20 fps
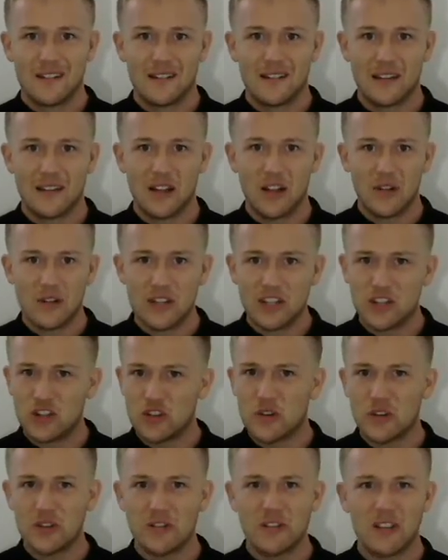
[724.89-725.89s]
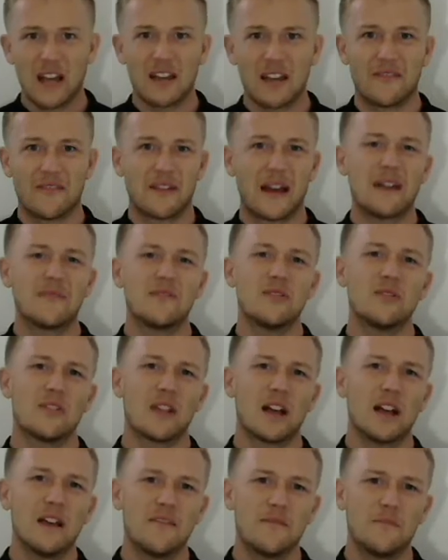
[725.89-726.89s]
Enjoy your life. Have your
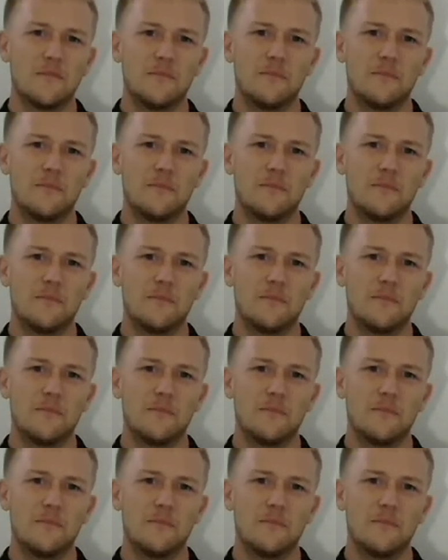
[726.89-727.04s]
life